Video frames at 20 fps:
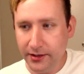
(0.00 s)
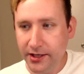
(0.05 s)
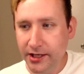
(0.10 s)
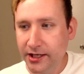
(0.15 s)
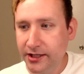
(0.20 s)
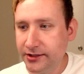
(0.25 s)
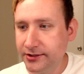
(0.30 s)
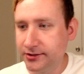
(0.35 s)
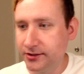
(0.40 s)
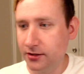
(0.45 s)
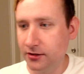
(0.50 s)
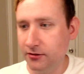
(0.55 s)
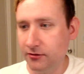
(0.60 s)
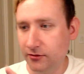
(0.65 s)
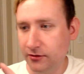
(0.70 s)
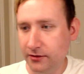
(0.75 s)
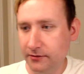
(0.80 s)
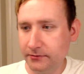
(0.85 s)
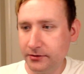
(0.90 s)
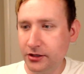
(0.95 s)
So
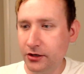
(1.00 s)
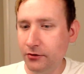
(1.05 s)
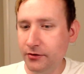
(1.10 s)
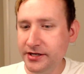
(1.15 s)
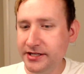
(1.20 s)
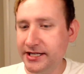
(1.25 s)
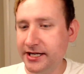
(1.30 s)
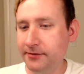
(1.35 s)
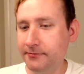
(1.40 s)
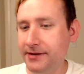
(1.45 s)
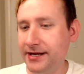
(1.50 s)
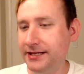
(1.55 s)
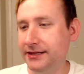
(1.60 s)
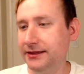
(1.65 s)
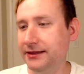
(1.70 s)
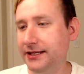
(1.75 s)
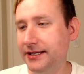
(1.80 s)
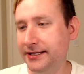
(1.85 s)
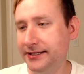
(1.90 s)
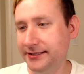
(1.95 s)
going down my
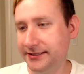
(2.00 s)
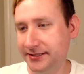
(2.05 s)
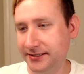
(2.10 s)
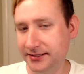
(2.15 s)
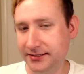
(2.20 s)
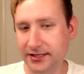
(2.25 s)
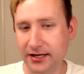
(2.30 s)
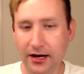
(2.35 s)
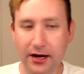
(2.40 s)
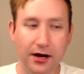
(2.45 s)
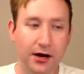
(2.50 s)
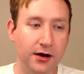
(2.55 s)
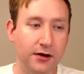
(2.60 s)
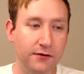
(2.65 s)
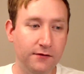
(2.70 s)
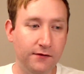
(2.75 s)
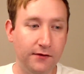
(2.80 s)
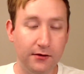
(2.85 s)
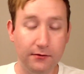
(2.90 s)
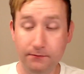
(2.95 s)
list
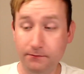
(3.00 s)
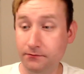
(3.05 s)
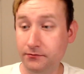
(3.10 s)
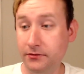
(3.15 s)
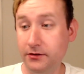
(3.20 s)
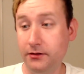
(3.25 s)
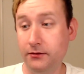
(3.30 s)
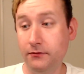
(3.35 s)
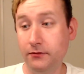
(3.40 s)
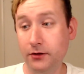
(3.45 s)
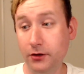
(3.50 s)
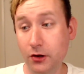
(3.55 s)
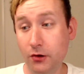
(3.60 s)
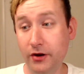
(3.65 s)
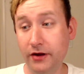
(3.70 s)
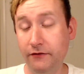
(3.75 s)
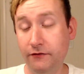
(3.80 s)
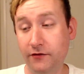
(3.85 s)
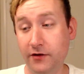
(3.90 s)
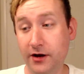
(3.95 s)
of
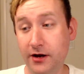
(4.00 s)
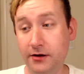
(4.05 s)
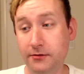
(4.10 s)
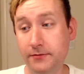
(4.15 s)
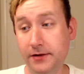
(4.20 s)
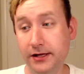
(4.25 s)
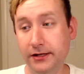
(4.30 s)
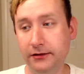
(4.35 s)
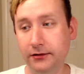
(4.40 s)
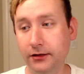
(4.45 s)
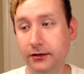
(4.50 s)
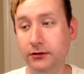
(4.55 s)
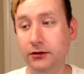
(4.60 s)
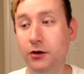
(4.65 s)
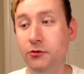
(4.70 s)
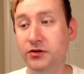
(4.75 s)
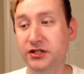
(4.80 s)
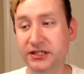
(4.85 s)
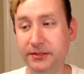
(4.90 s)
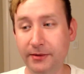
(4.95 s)
going from the
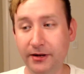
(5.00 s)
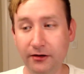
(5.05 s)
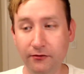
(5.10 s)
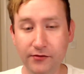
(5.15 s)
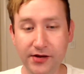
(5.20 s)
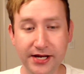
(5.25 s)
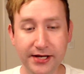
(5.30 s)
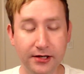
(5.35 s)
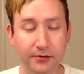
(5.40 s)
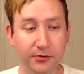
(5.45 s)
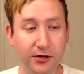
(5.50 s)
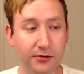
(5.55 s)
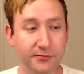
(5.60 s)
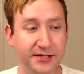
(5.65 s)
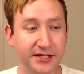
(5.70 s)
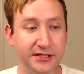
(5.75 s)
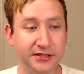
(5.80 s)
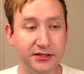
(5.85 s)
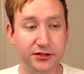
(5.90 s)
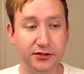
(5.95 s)
lowest amount of wheat in a
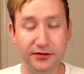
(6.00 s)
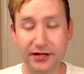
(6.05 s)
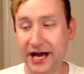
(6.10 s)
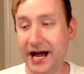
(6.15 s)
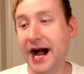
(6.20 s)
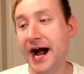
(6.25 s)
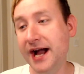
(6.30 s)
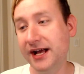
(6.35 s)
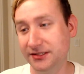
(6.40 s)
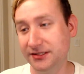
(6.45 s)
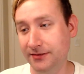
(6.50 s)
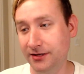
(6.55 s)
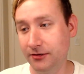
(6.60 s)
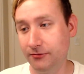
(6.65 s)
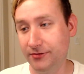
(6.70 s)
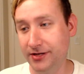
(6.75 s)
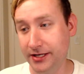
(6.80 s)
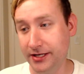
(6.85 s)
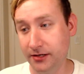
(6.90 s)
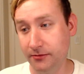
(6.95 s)
bourbon to the highest amount of
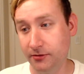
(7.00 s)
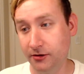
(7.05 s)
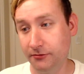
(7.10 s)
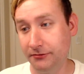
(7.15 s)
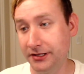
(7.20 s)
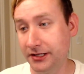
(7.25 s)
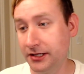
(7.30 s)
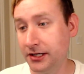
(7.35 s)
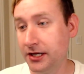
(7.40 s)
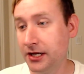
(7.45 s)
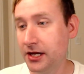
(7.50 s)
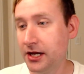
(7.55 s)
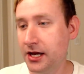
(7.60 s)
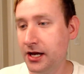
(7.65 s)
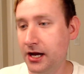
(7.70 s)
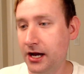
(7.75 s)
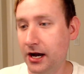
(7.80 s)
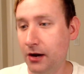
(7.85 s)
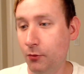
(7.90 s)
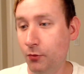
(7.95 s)
wheat in a bourbon,
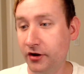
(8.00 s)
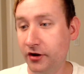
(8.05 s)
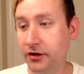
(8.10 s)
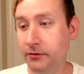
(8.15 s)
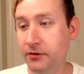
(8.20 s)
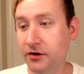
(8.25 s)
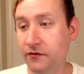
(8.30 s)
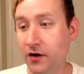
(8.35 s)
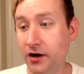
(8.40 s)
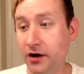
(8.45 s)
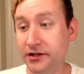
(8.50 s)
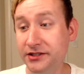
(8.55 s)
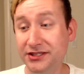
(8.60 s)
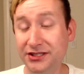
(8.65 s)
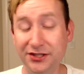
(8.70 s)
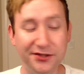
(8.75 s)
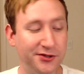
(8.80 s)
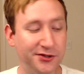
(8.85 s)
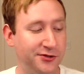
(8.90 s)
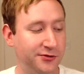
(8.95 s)
we're going to move on
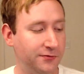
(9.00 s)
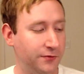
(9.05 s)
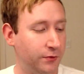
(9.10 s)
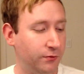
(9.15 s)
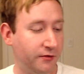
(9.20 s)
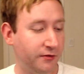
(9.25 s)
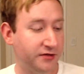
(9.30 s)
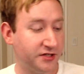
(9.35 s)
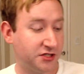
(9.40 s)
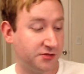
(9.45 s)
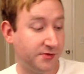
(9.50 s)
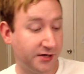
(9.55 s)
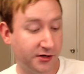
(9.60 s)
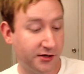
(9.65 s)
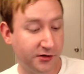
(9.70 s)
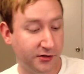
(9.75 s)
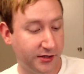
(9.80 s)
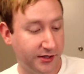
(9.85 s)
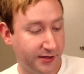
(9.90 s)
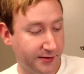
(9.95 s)
to the one we were talking about
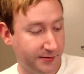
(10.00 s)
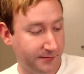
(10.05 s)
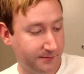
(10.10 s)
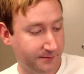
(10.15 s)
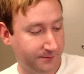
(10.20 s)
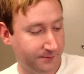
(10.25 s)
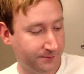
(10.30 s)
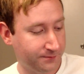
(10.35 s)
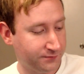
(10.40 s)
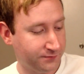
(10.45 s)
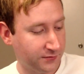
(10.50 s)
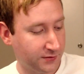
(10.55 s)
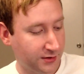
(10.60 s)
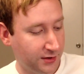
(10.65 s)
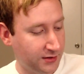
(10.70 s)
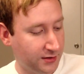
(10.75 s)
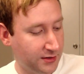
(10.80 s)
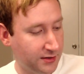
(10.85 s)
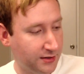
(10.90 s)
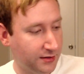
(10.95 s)
earlier,
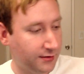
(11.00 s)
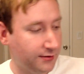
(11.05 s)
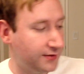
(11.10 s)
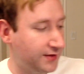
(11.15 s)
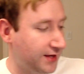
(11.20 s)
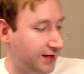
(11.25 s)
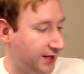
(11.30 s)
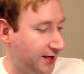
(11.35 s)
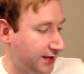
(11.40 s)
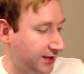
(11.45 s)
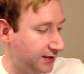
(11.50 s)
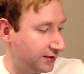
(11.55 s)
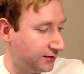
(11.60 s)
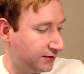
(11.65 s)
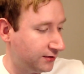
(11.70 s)
the